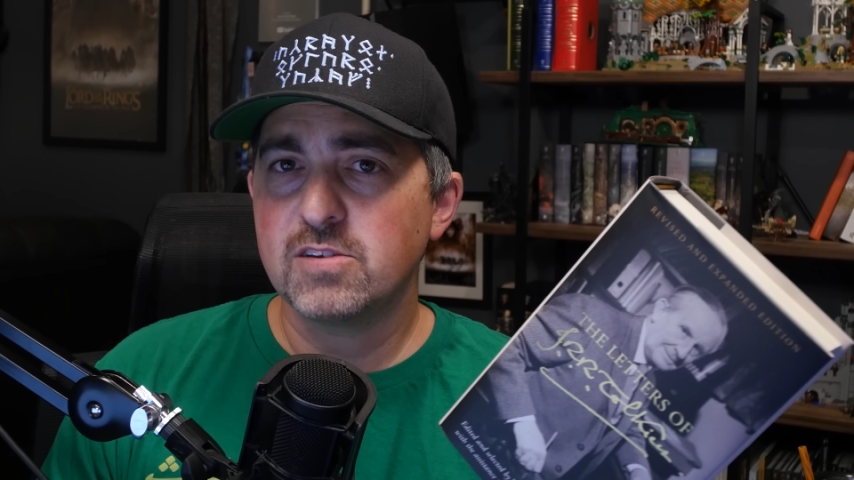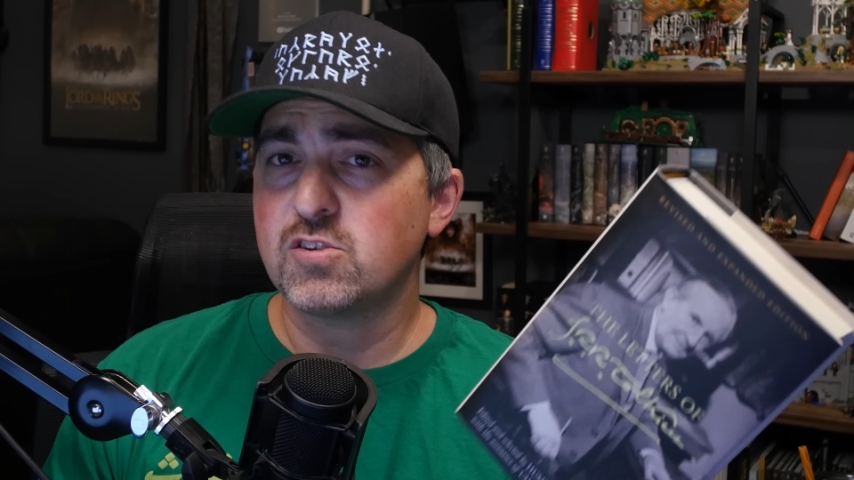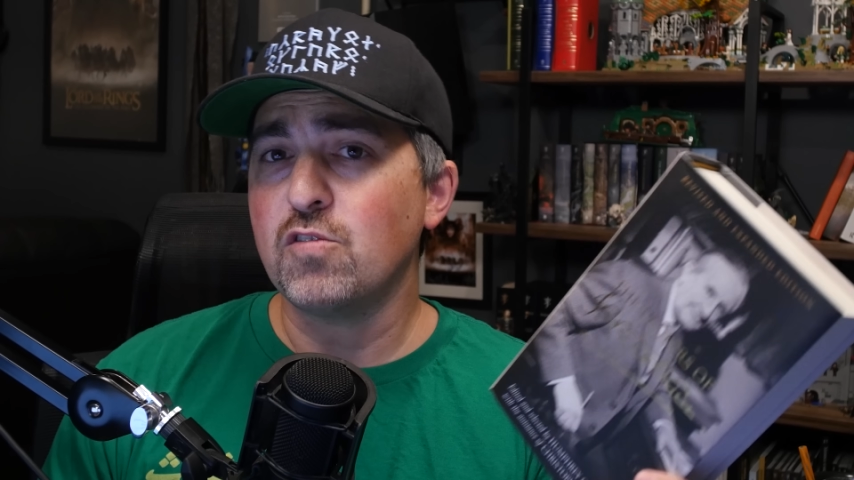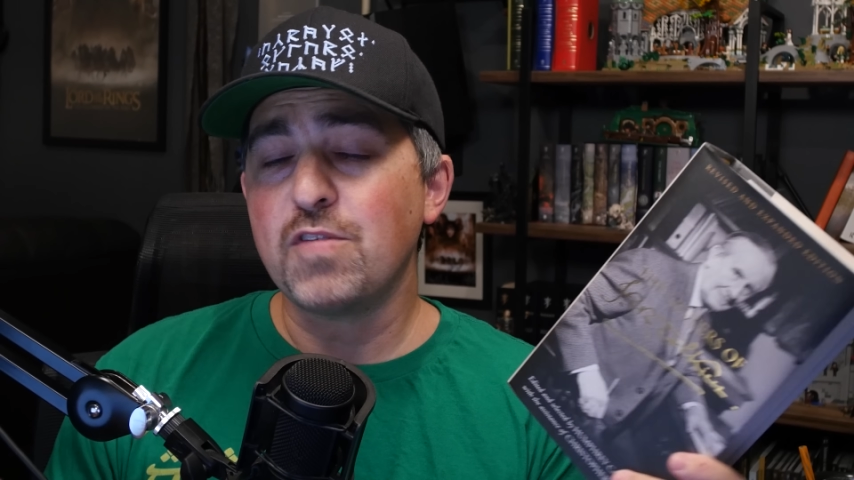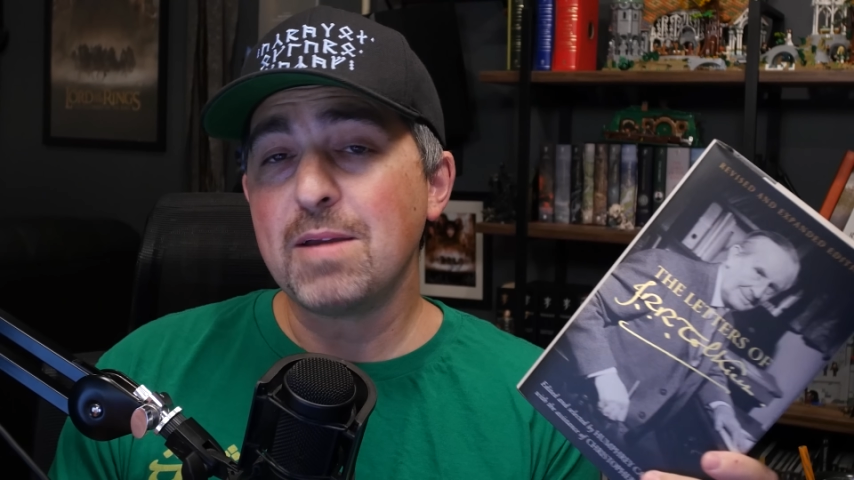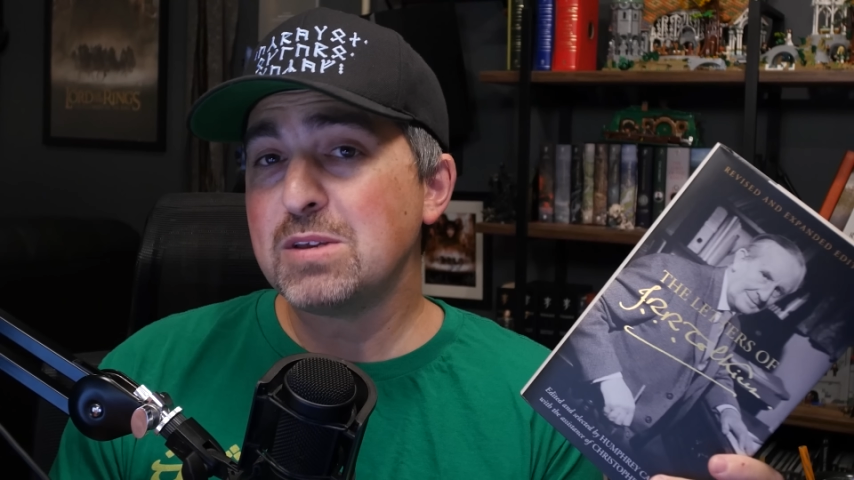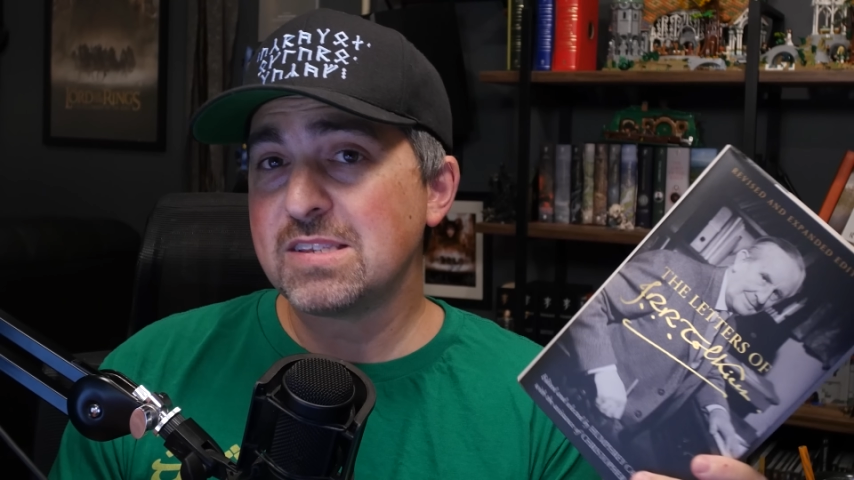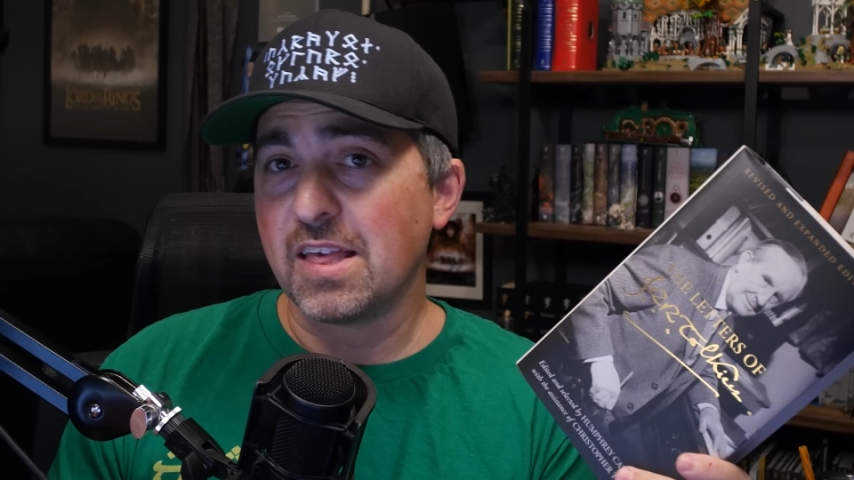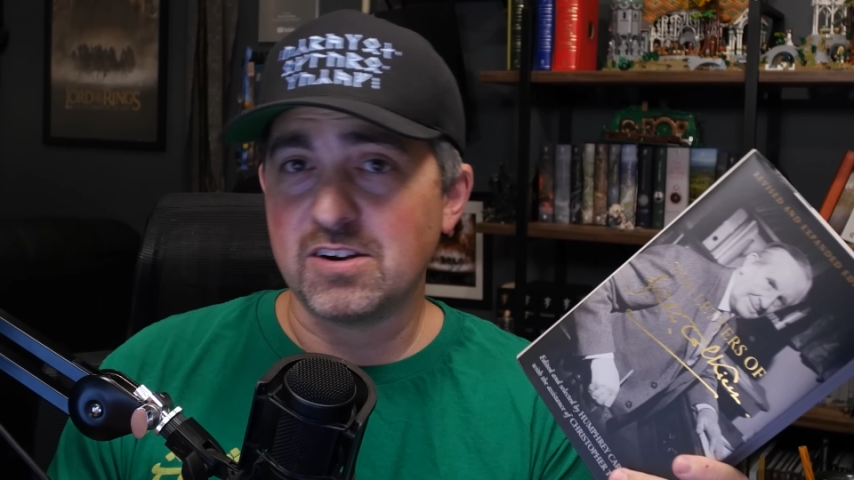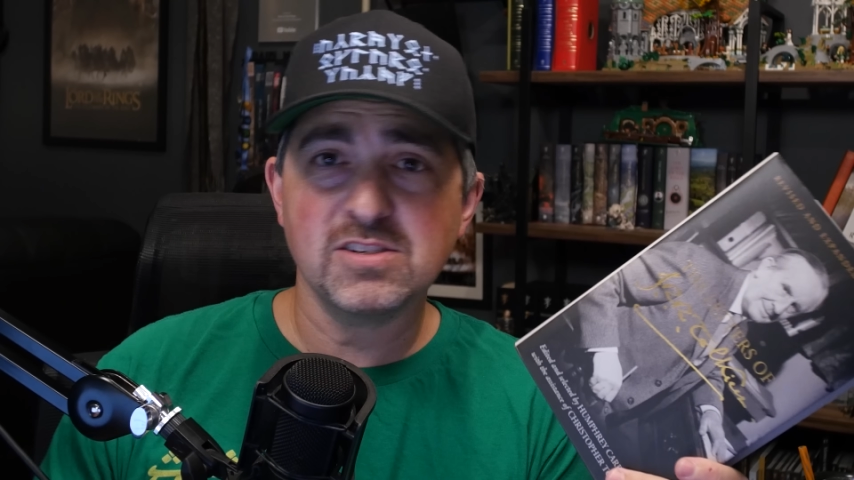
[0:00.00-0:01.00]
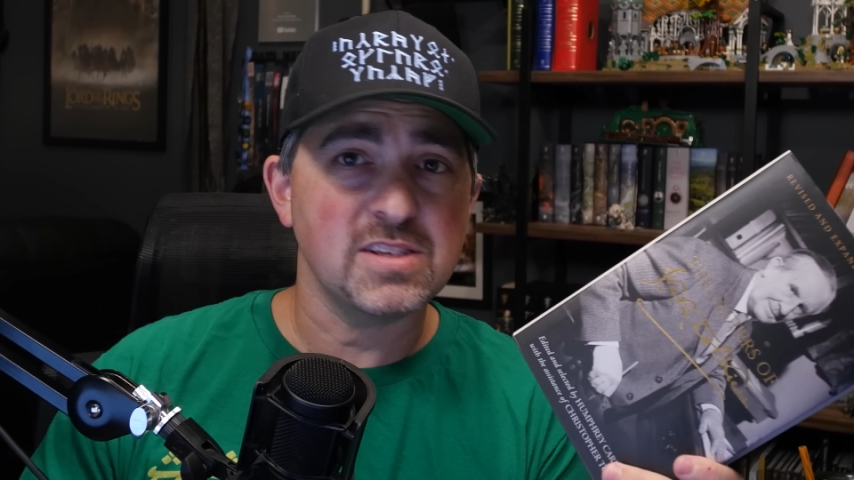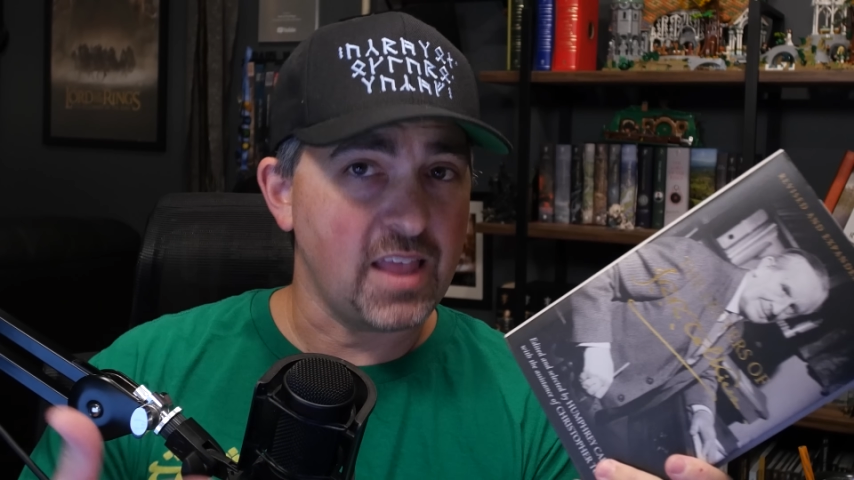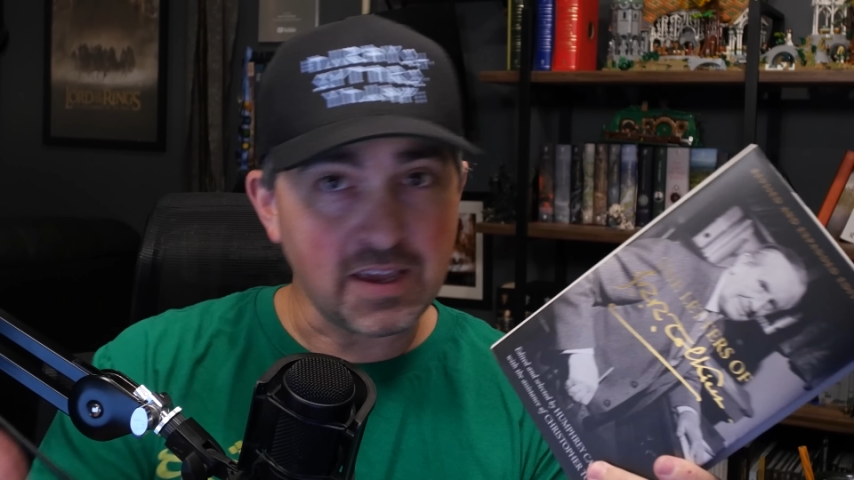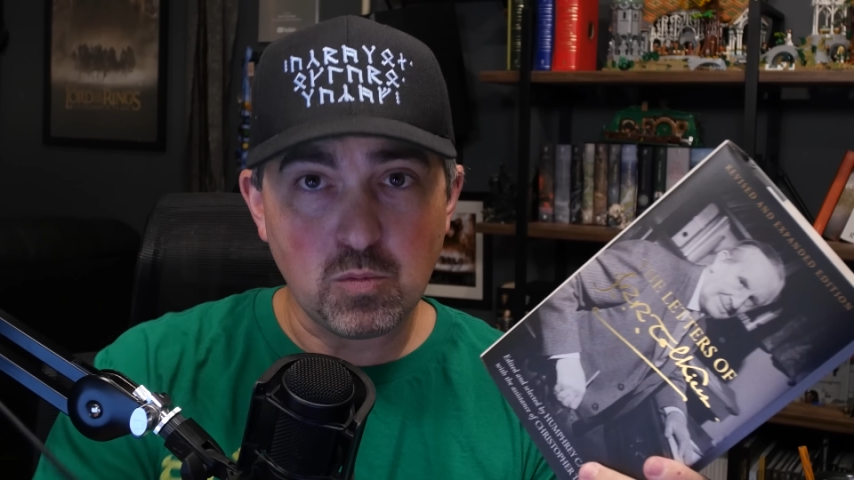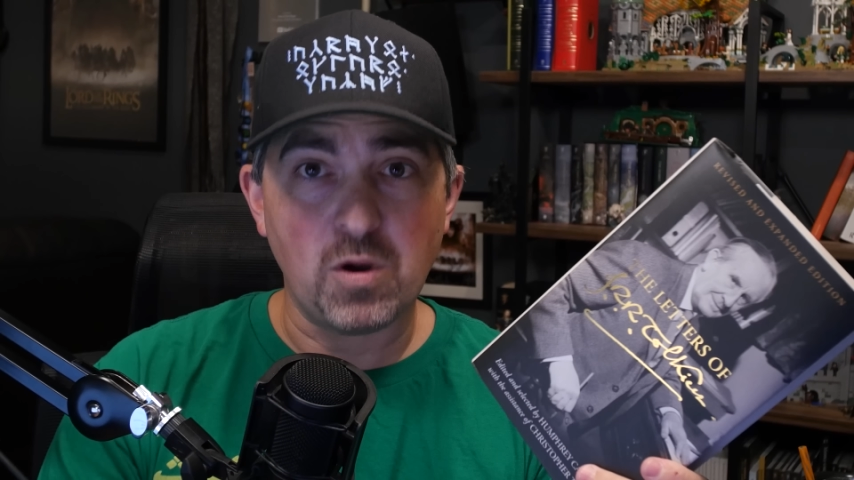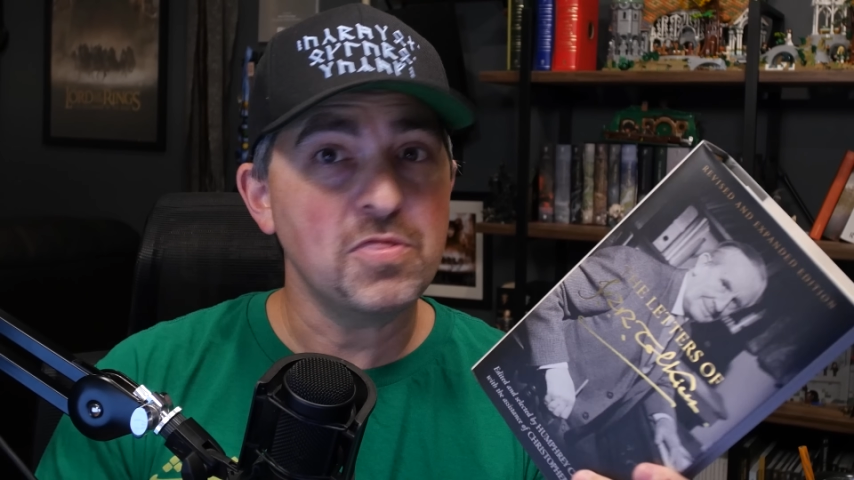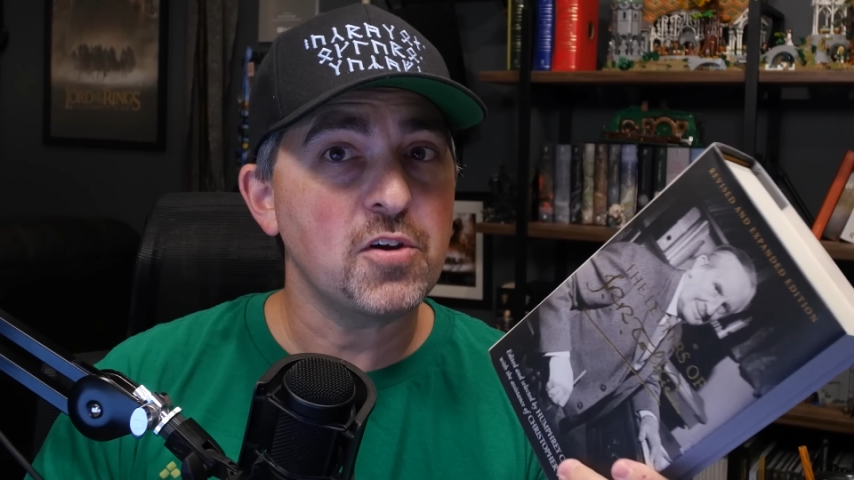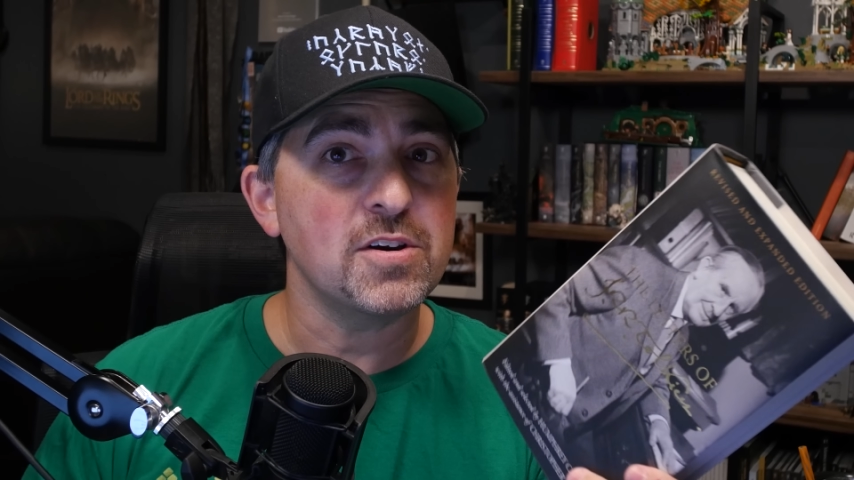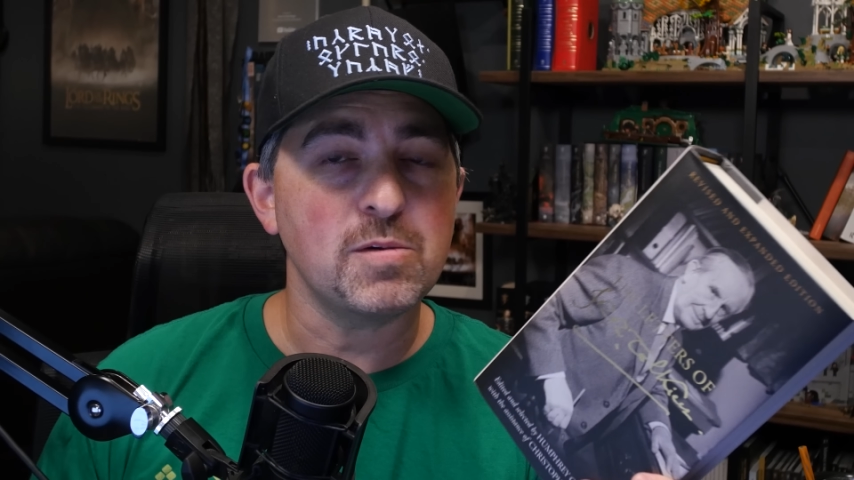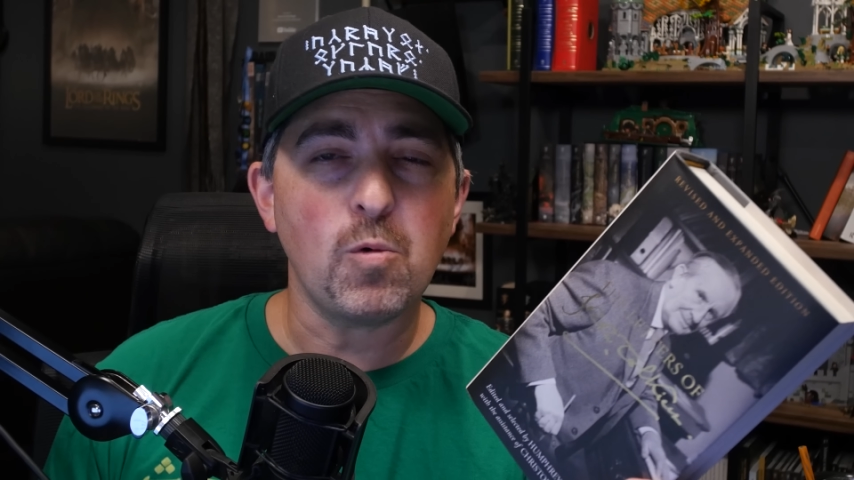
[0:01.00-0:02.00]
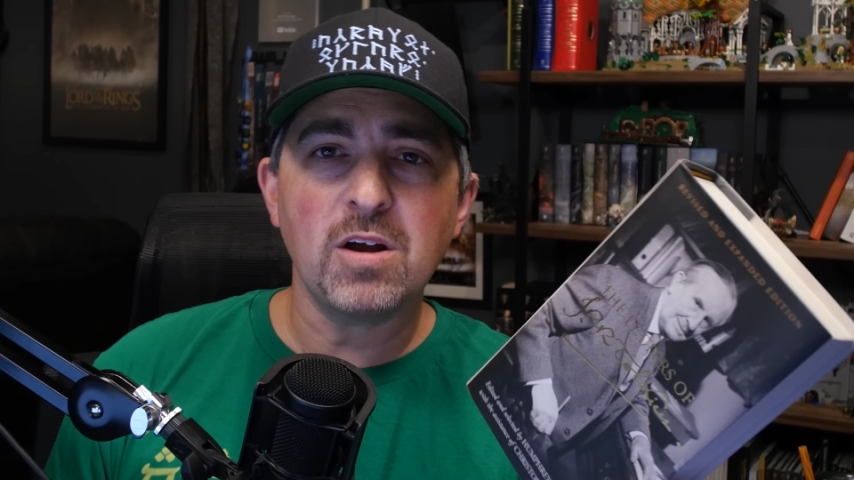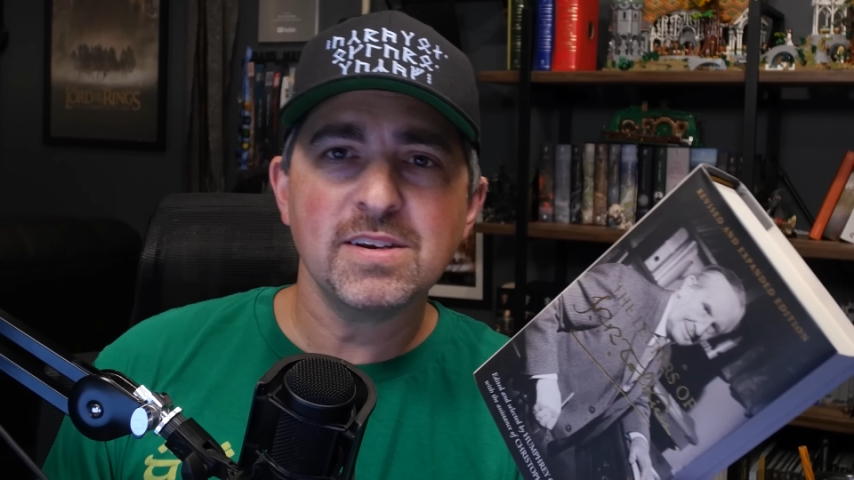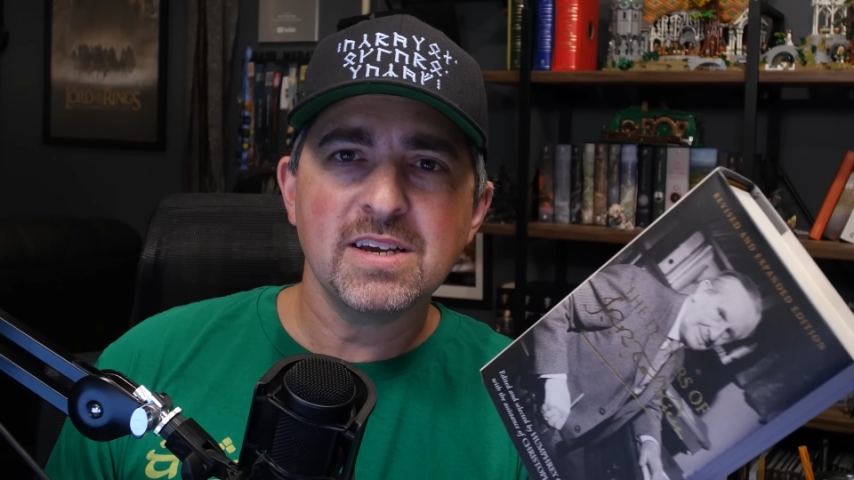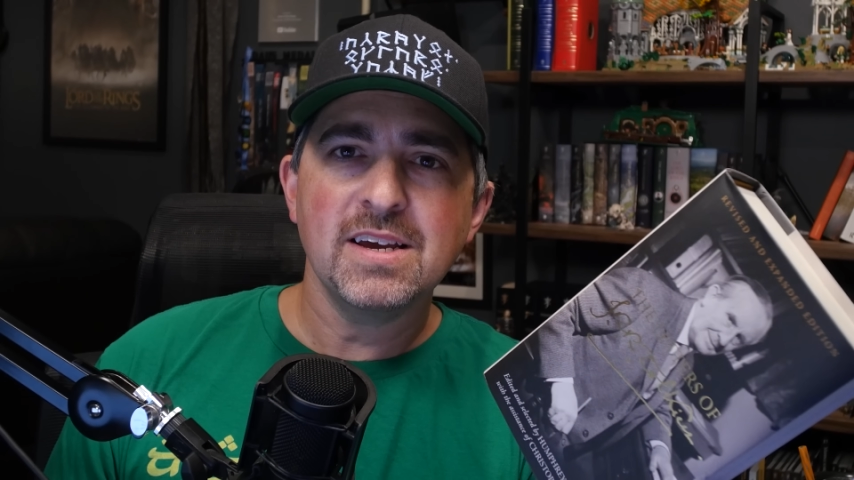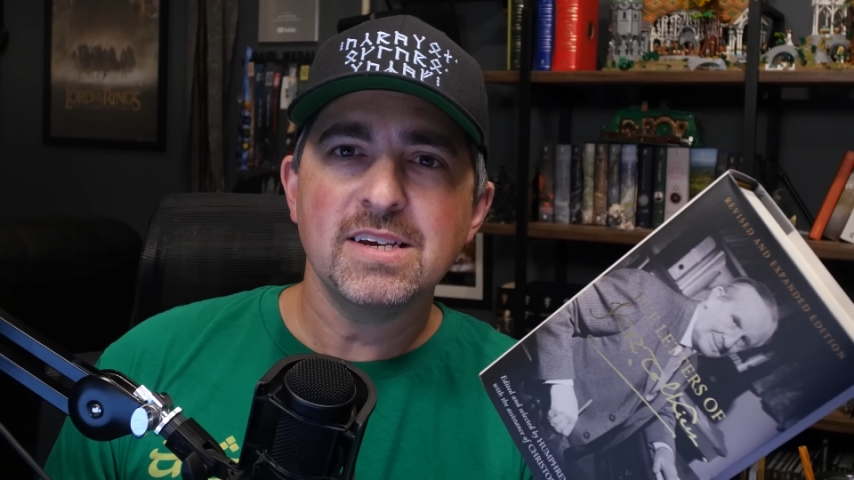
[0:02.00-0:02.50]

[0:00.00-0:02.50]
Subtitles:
So famous letters like 131